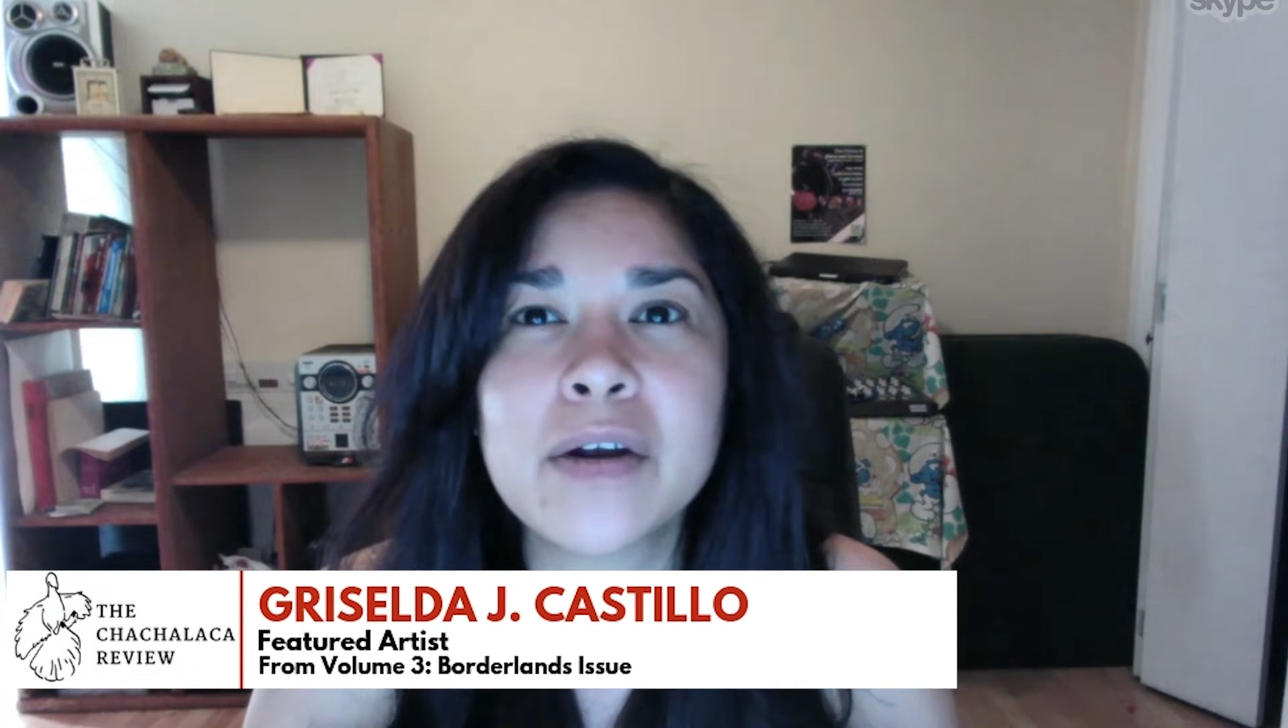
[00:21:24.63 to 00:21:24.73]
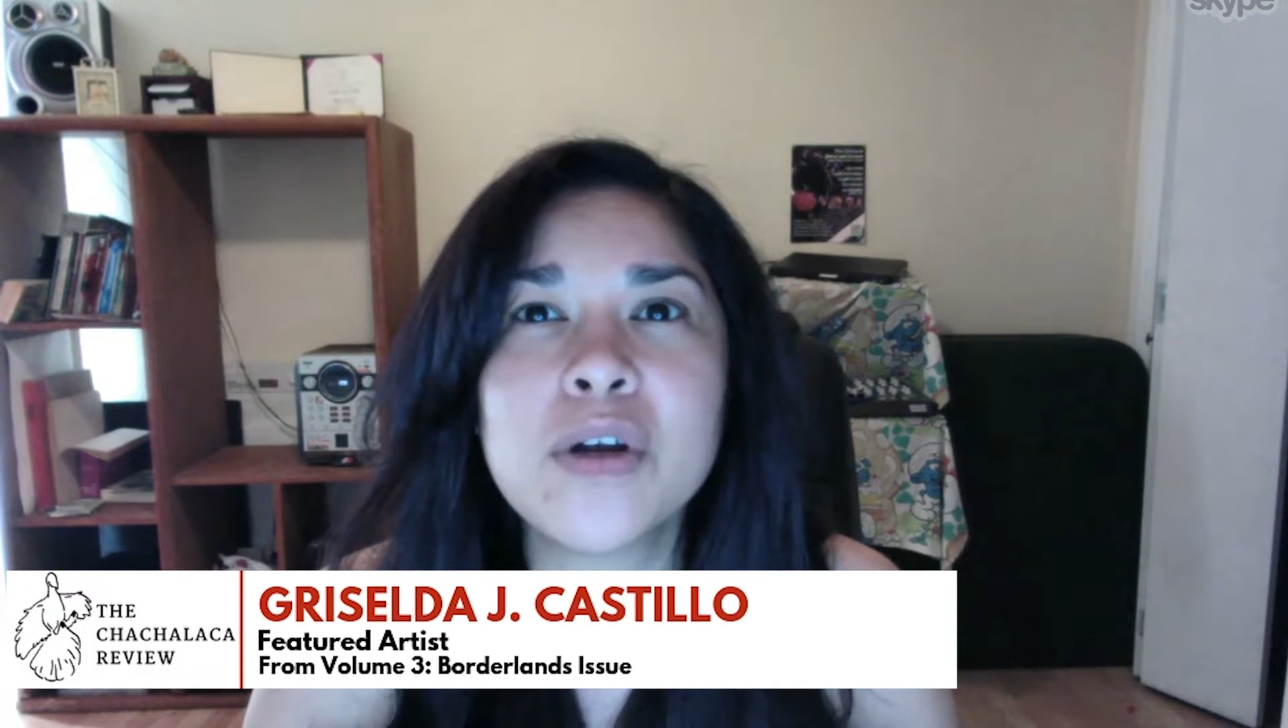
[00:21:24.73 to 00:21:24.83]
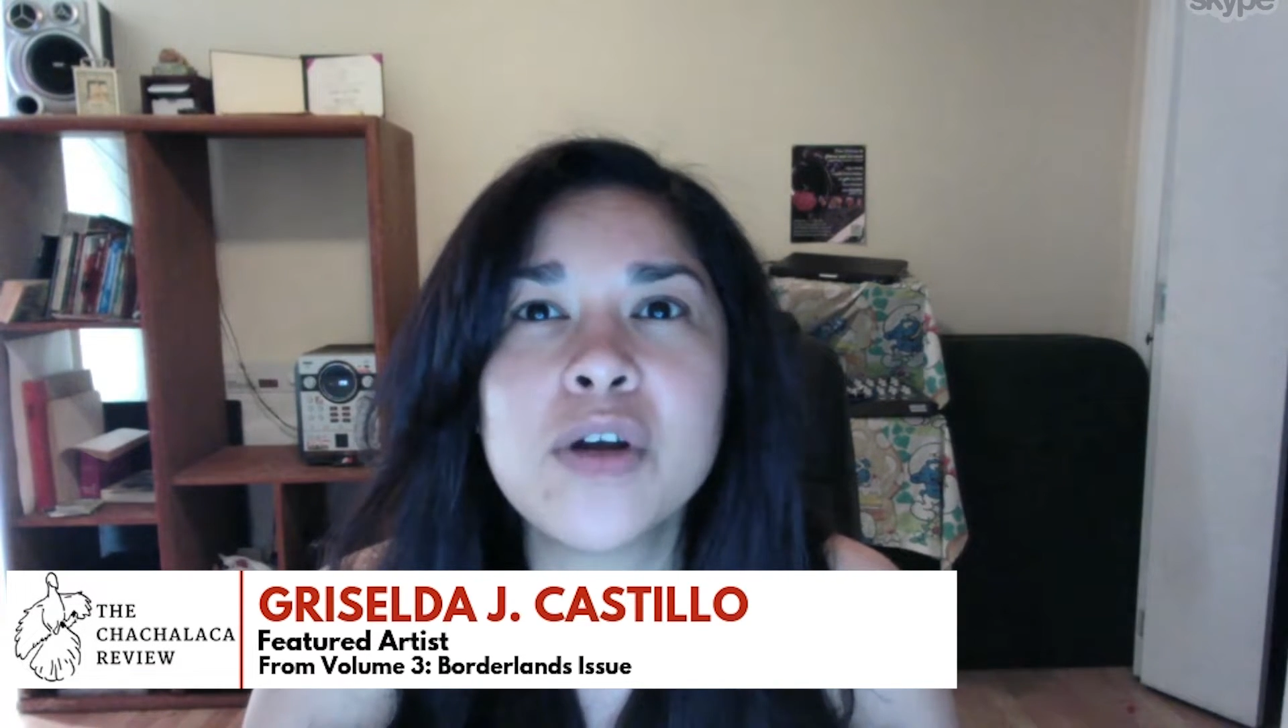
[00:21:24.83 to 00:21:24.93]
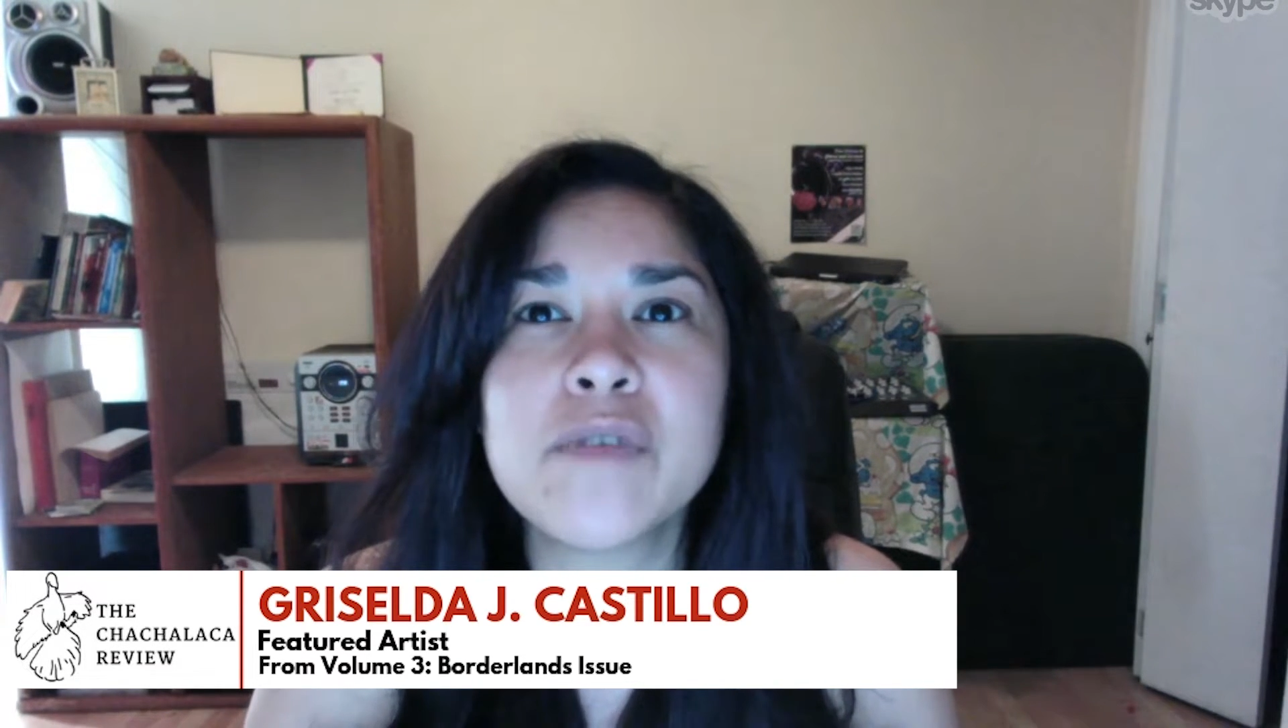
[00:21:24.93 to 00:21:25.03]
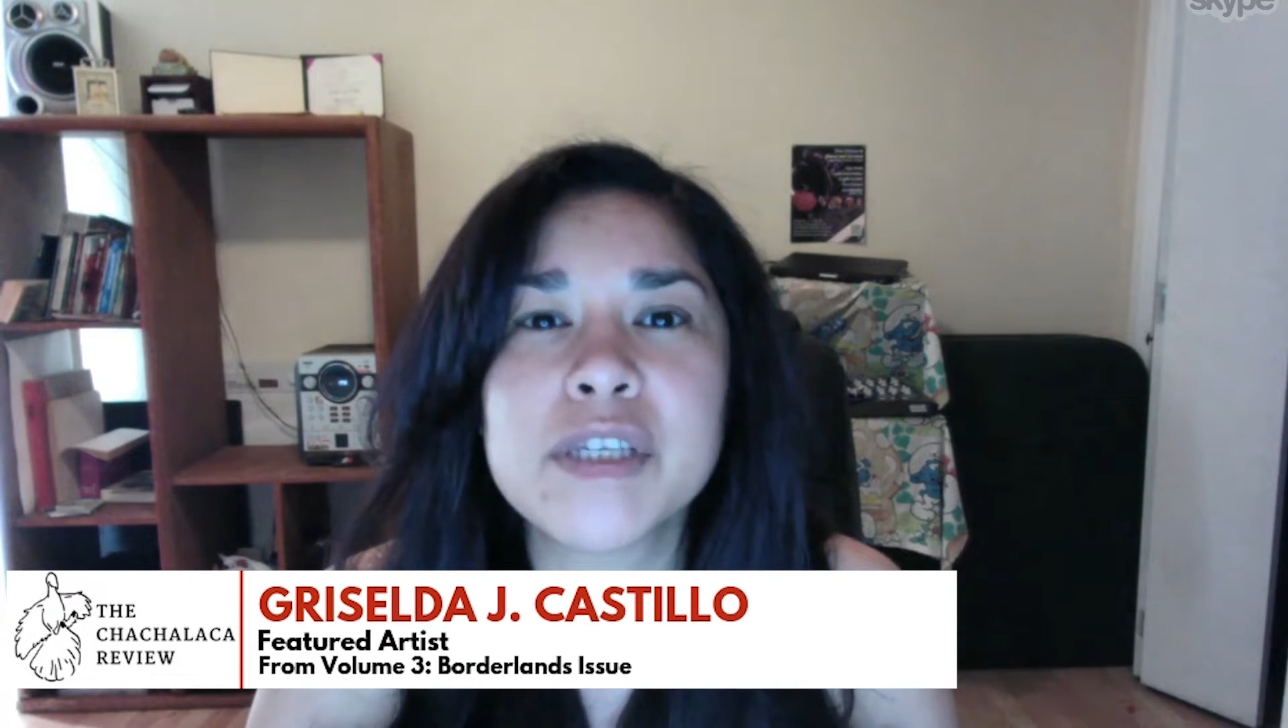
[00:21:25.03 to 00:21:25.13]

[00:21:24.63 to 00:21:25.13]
don't know if